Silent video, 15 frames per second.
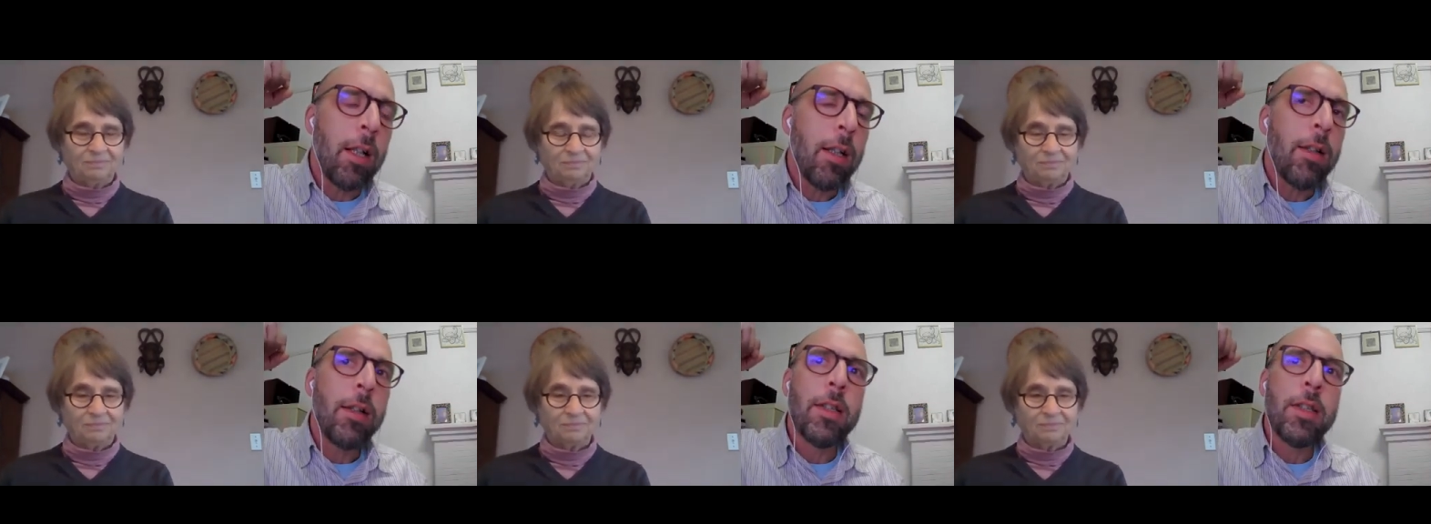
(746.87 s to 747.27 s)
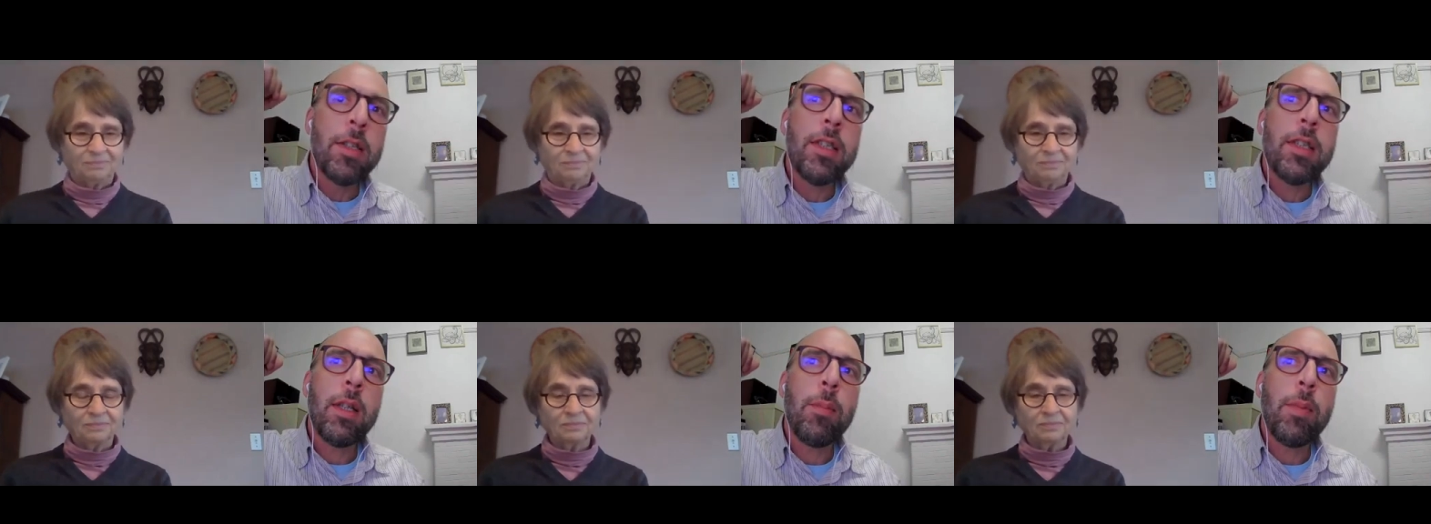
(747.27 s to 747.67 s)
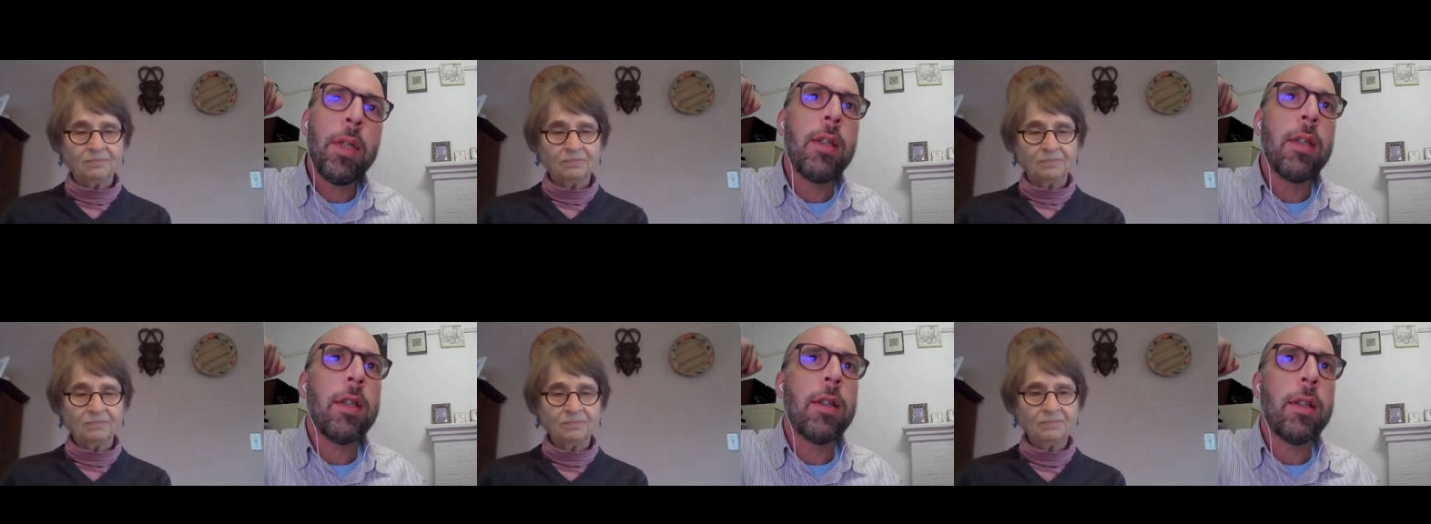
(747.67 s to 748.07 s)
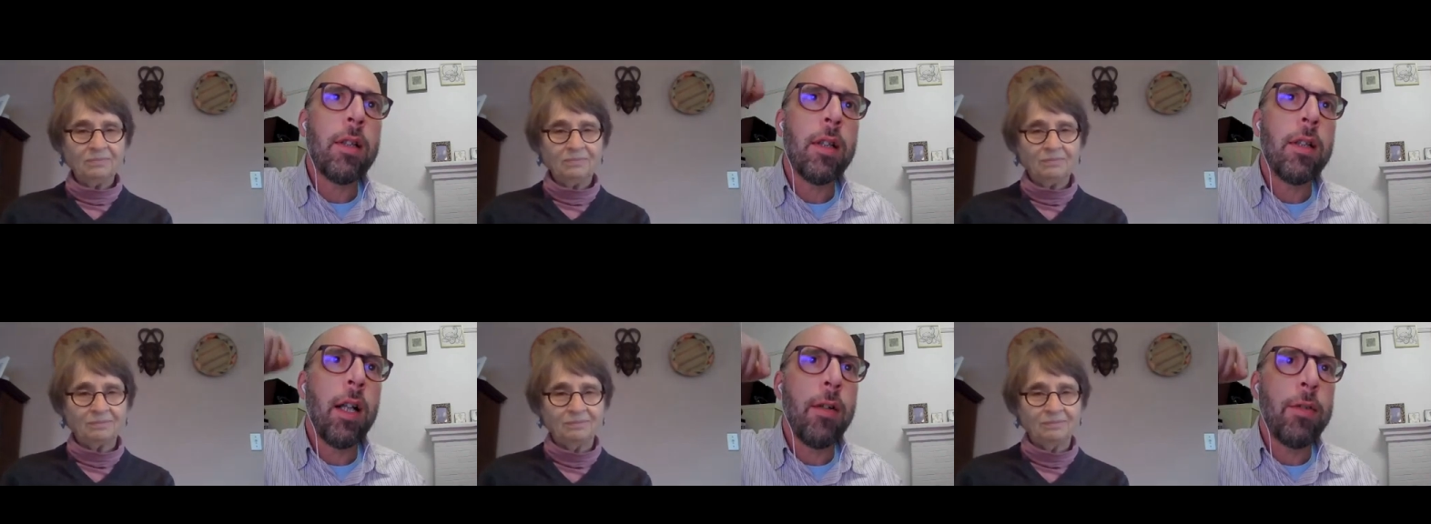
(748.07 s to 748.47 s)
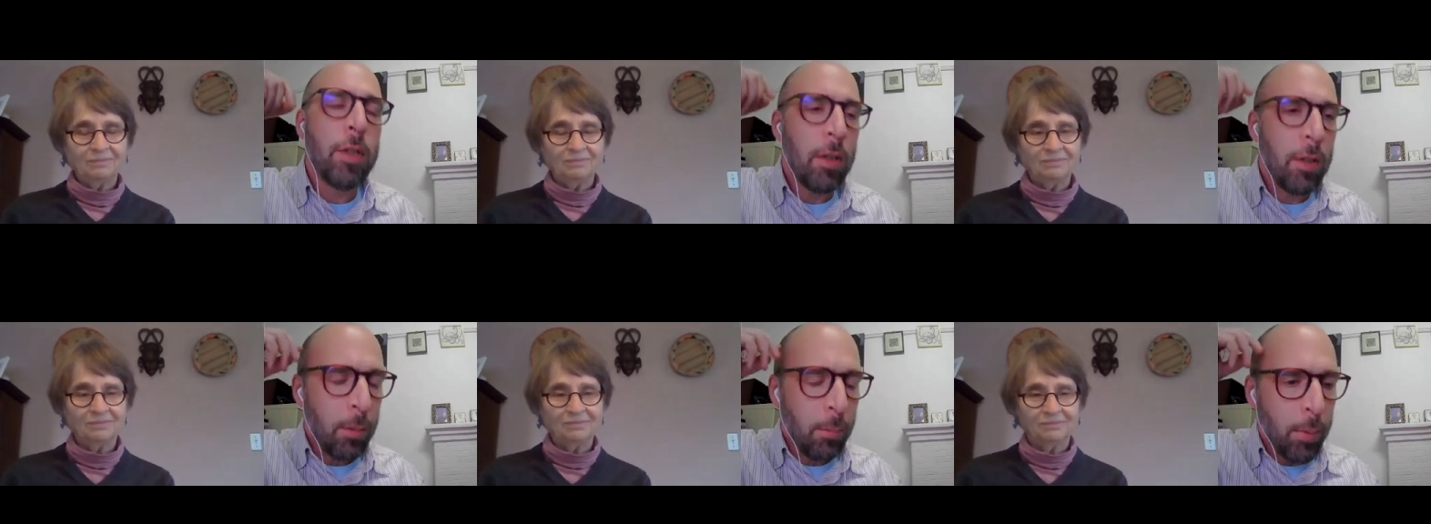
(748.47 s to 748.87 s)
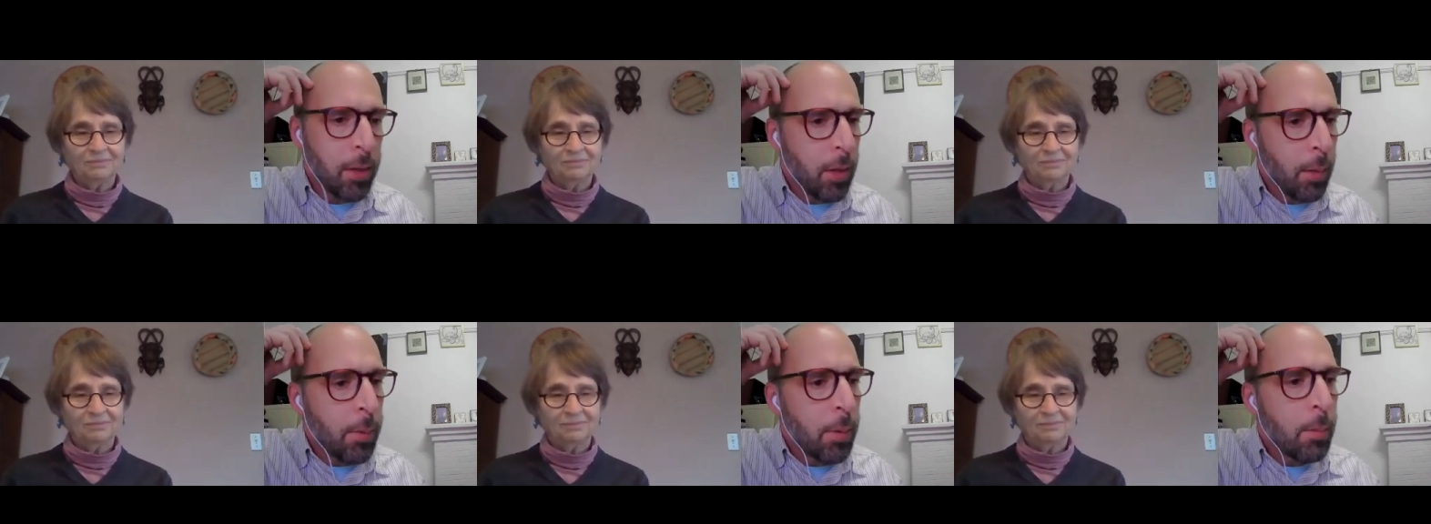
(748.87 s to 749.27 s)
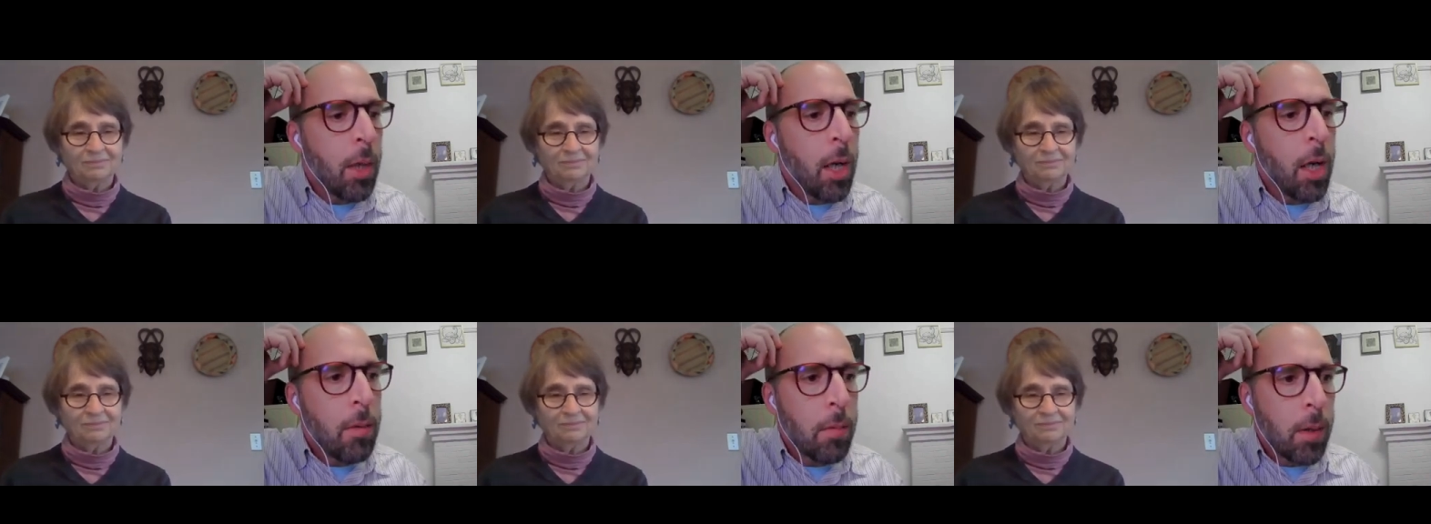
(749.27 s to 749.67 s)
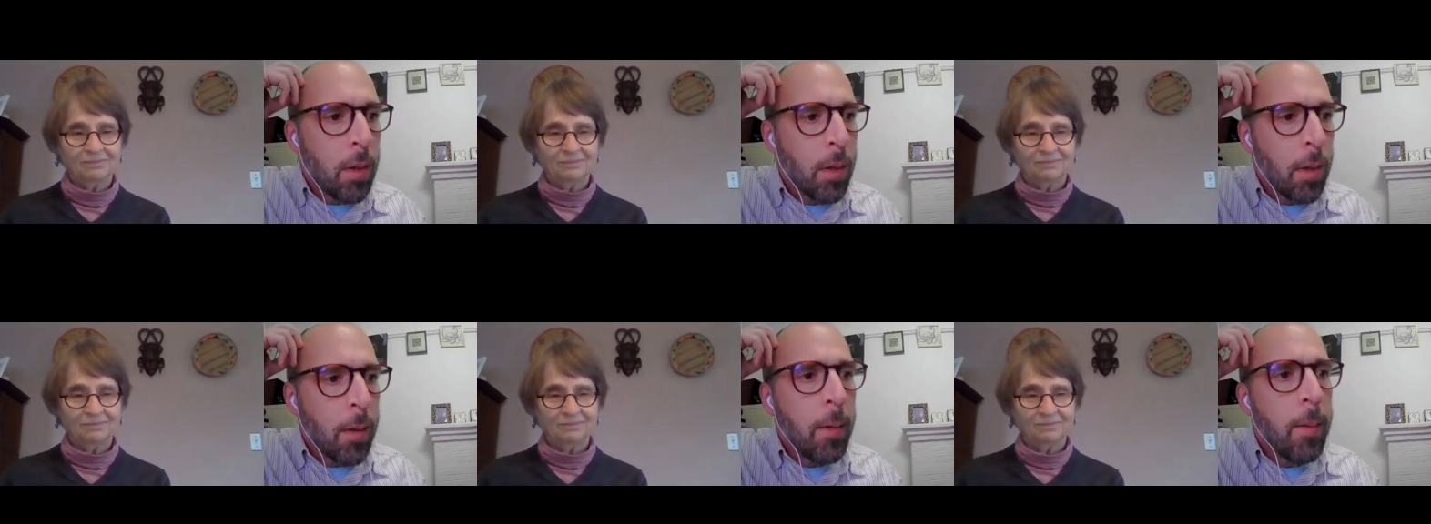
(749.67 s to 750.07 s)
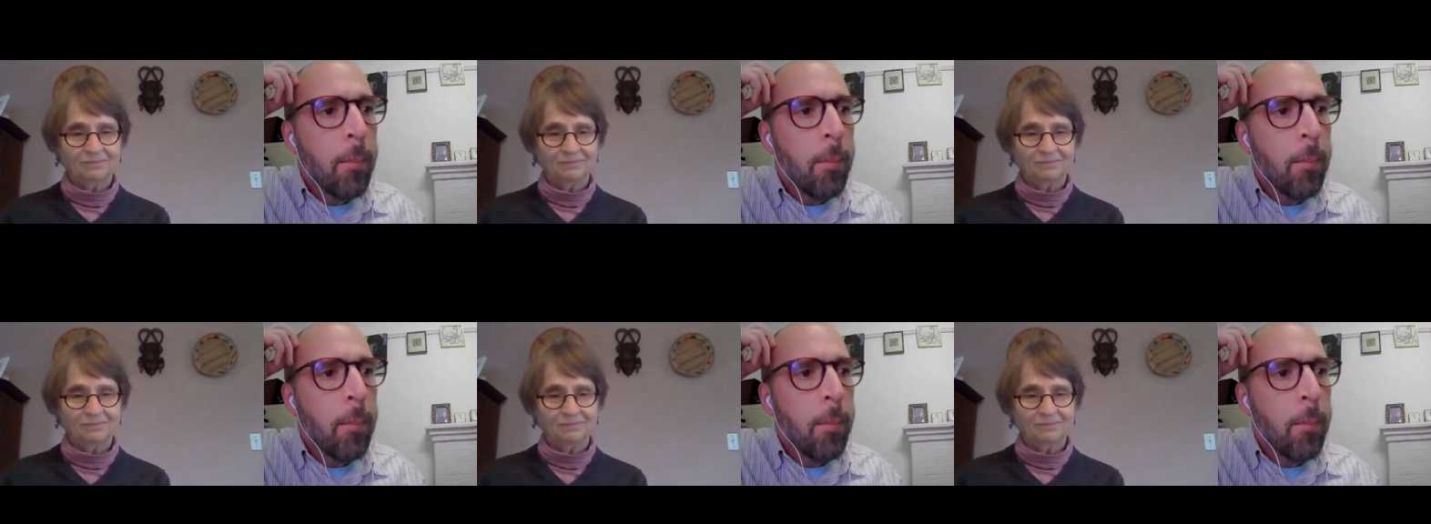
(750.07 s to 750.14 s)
Speaker 1: and this is something that that I've certainly picked up in my reading.